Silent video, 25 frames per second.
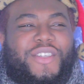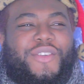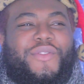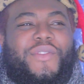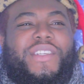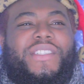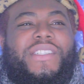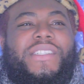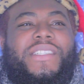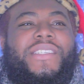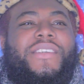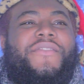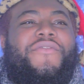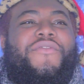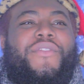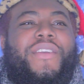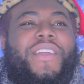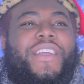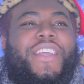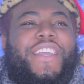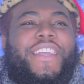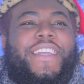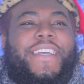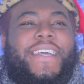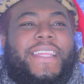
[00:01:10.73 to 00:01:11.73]
The Grinch is a
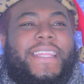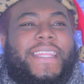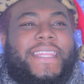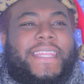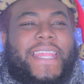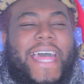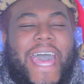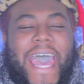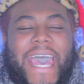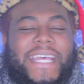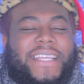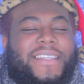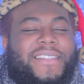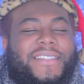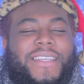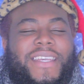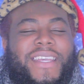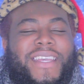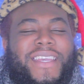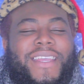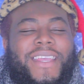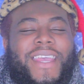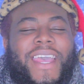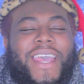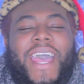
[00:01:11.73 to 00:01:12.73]
freaking
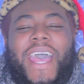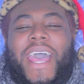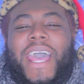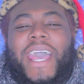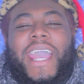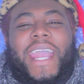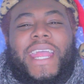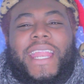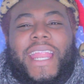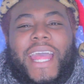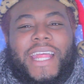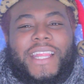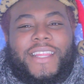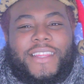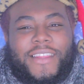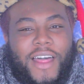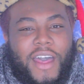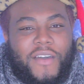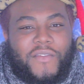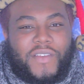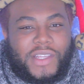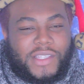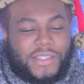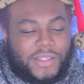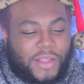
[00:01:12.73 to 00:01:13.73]
classic and I
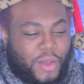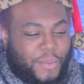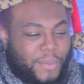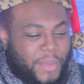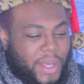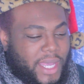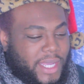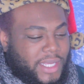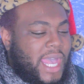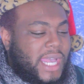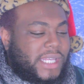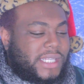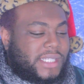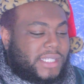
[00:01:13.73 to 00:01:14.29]
love it so much.